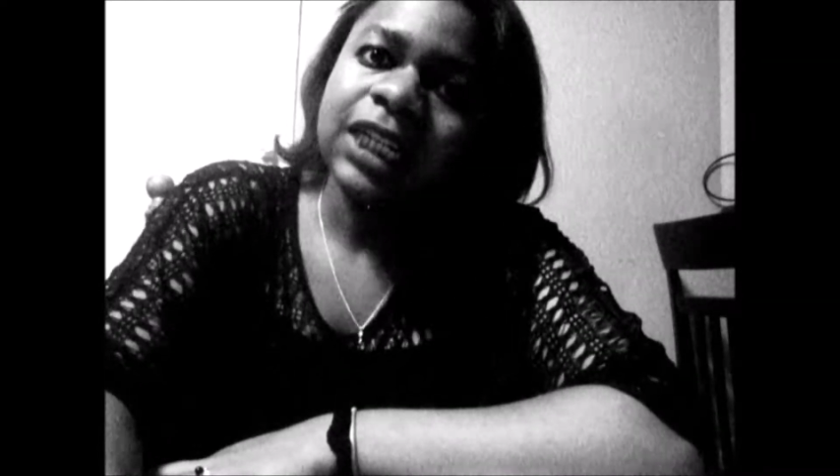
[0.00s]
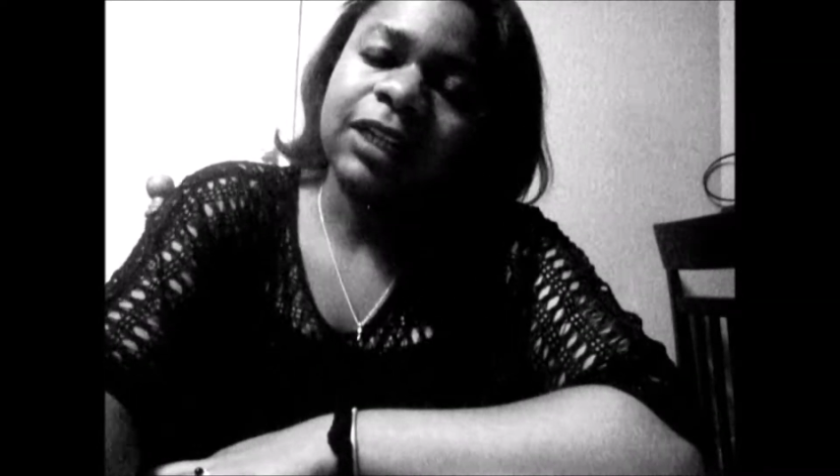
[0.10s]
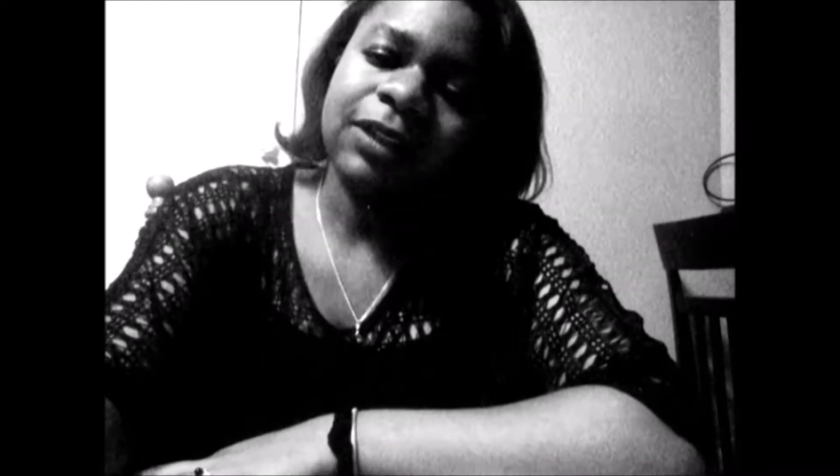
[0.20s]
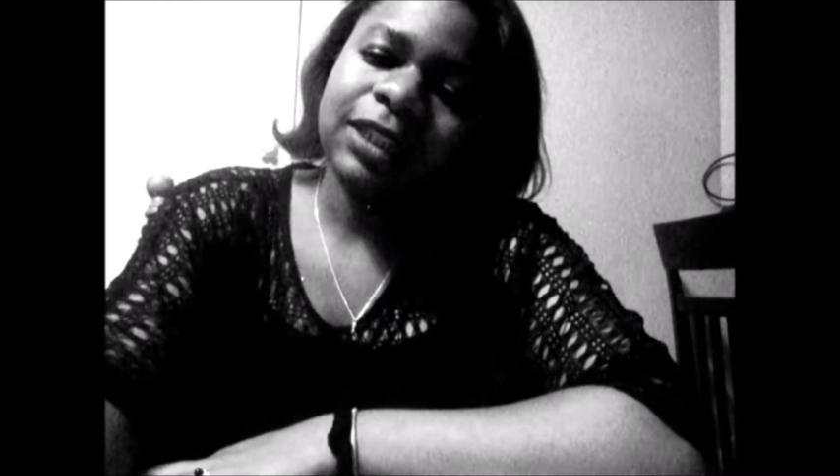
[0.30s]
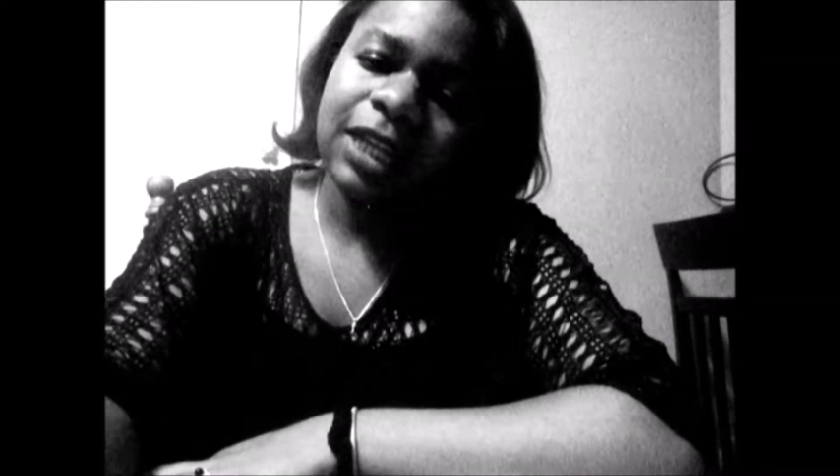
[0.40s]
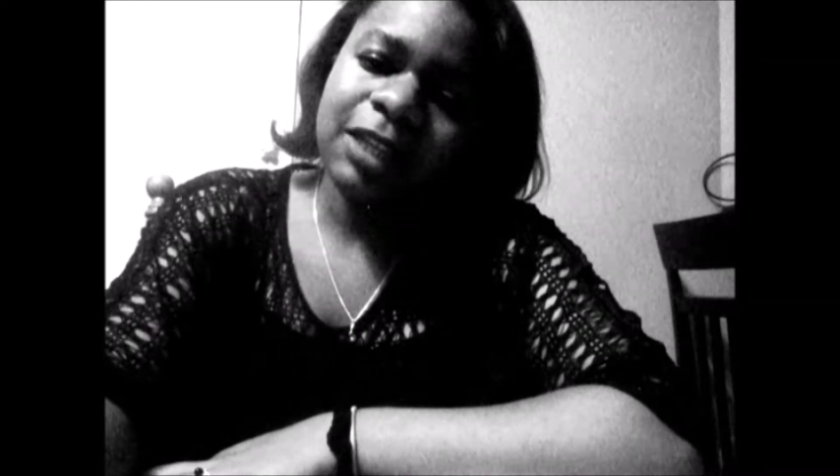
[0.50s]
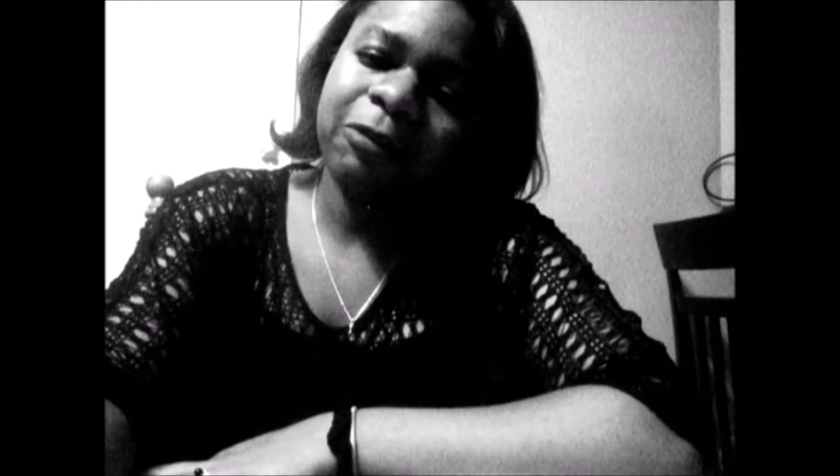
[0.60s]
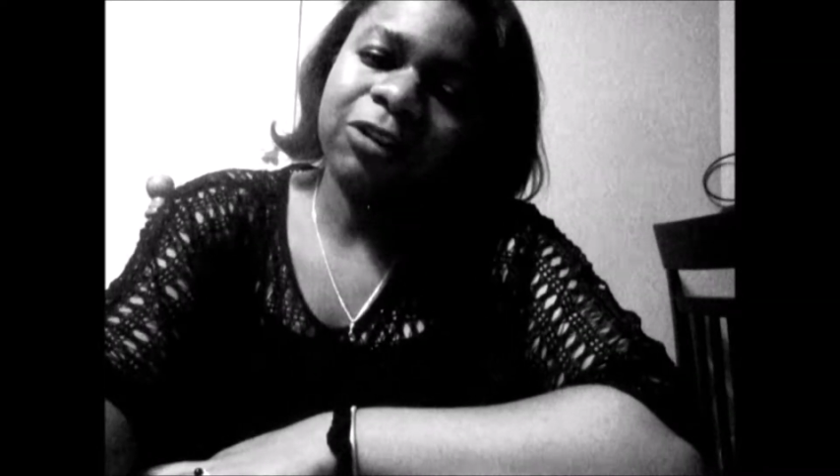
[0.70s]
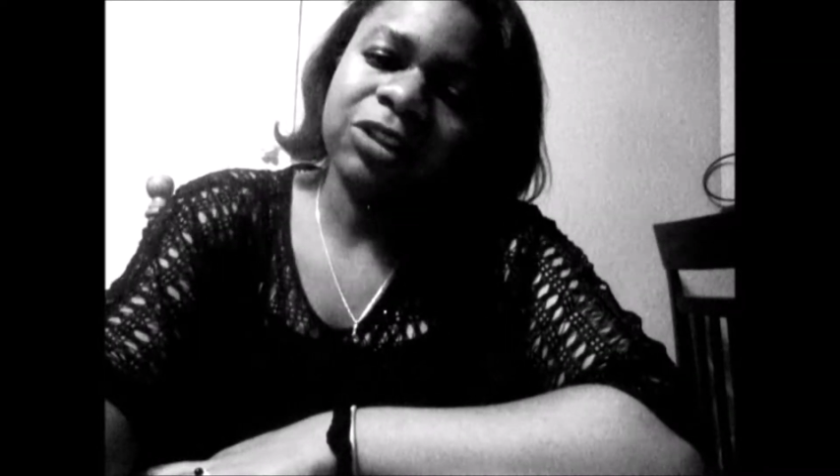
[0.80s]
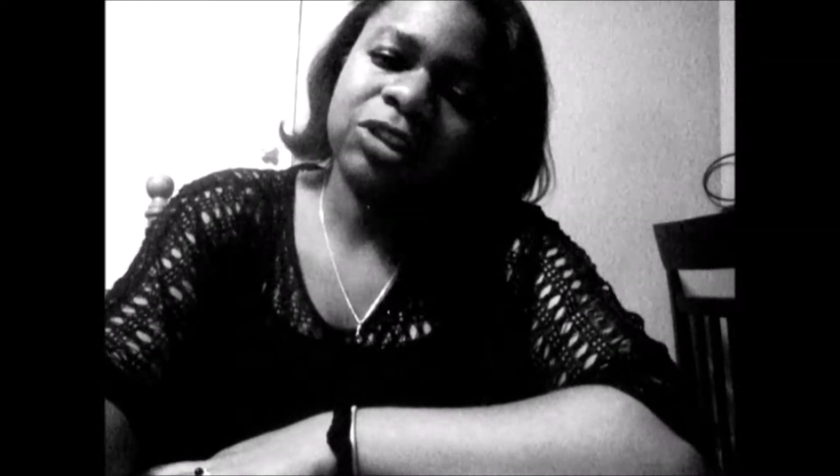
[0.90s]
Now, I thought they
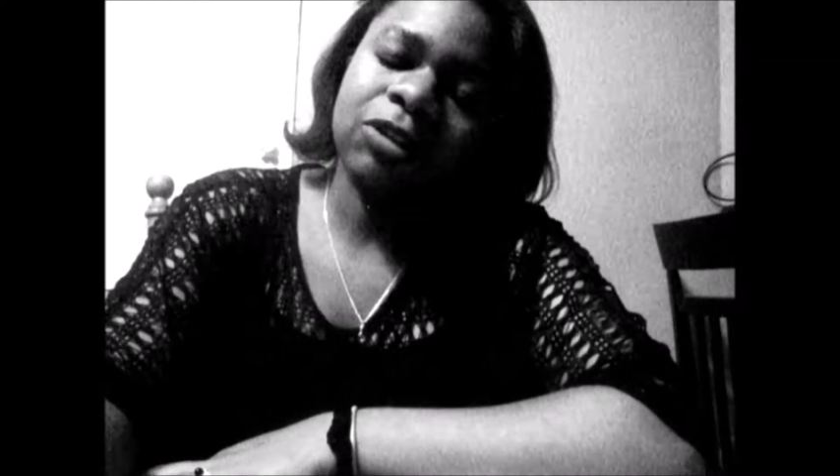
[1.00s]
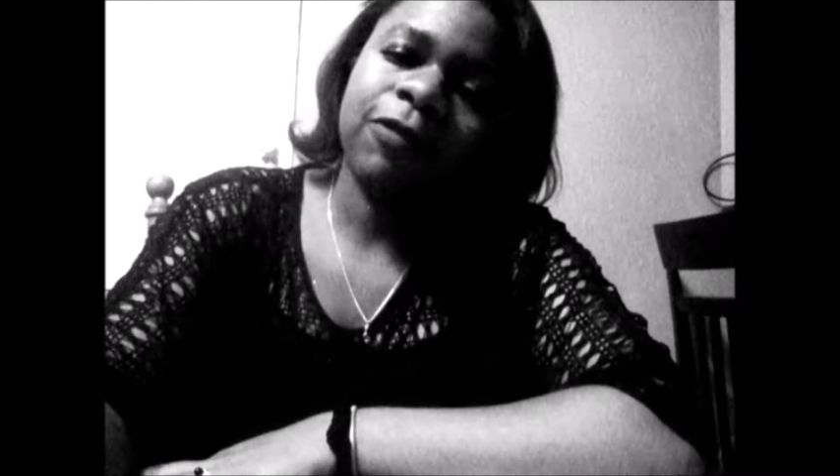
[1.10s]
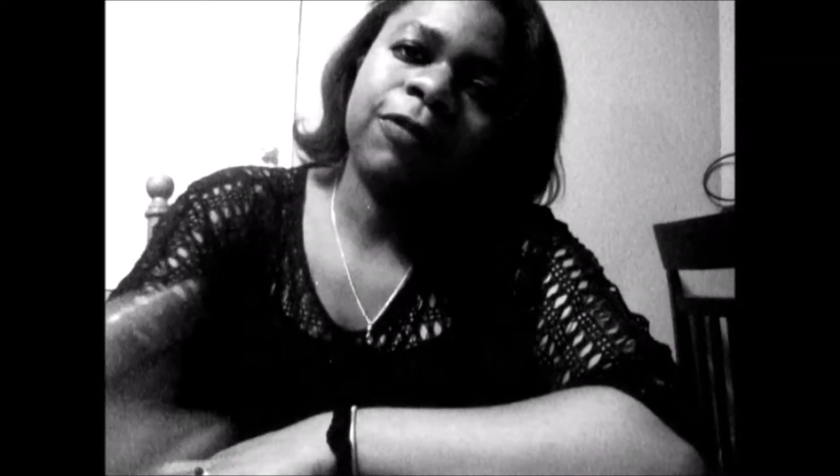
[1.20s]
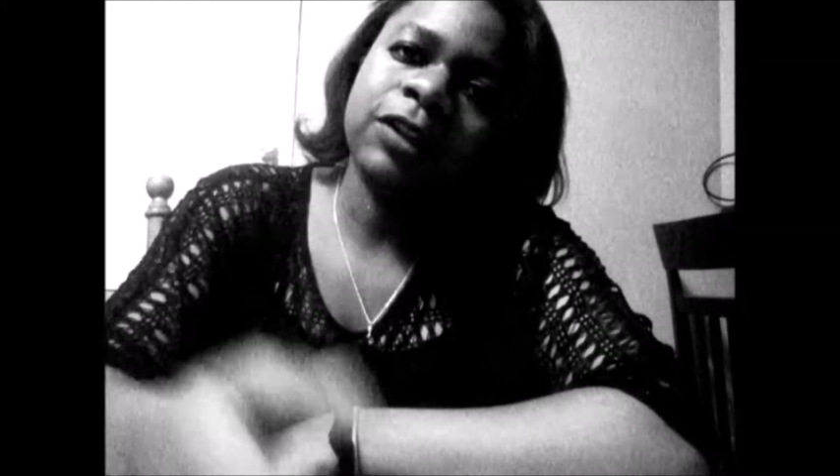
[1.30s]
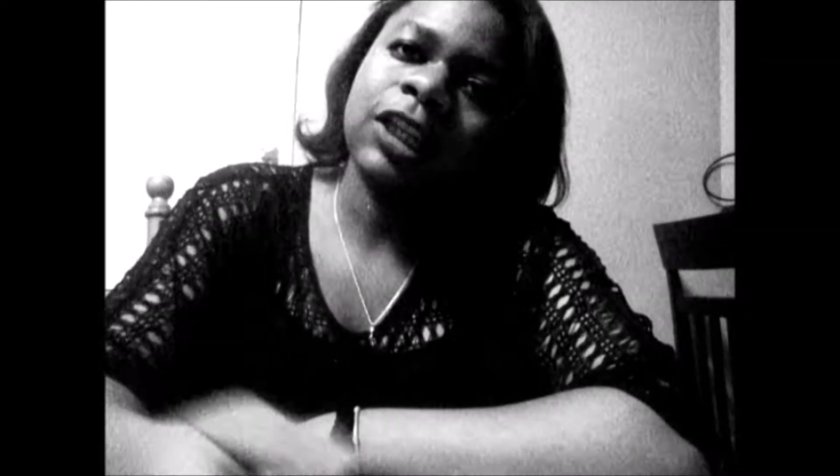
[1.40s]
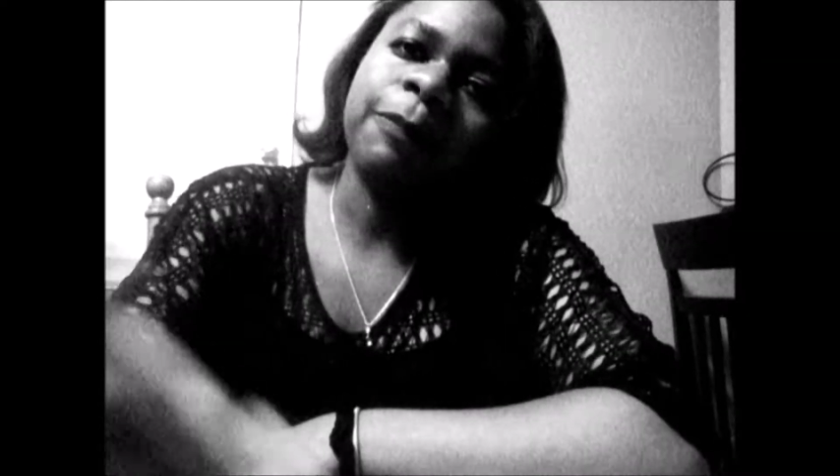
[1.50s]
were going to show the first